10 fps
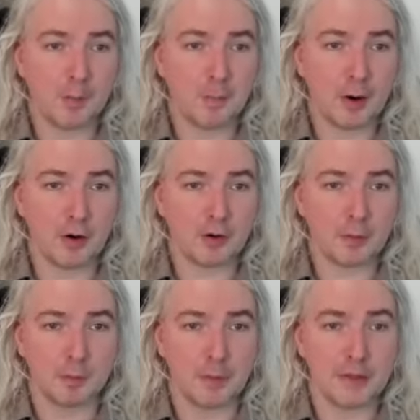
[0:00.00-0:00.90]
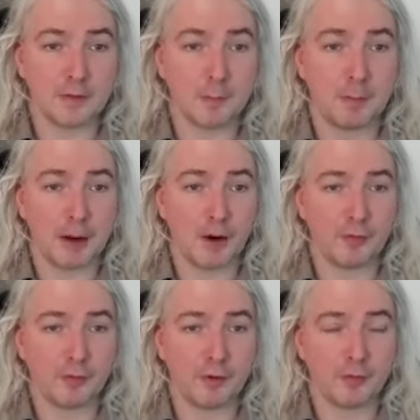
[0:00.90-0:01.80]
part means a barrel
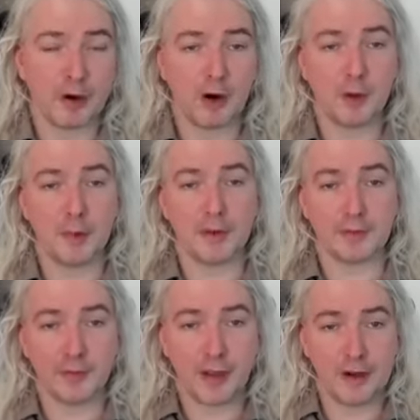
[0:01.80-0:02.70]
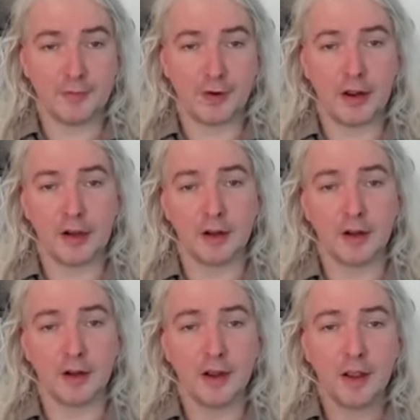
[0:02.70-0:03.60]
for a firearm, a slide for a
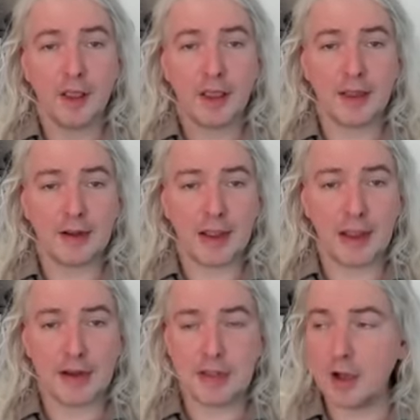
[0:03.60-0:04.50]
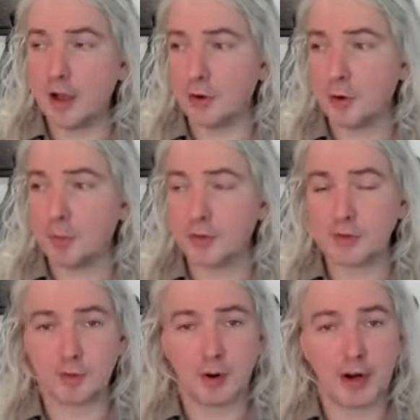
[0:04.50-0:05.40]
handgun, and any other
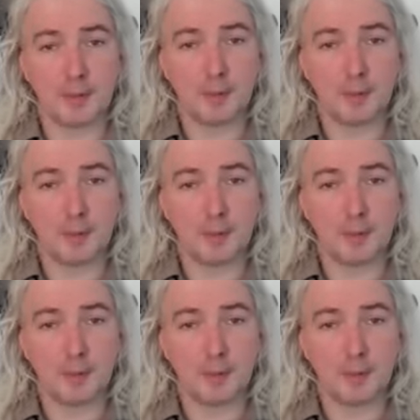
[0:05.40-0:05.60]
prescribed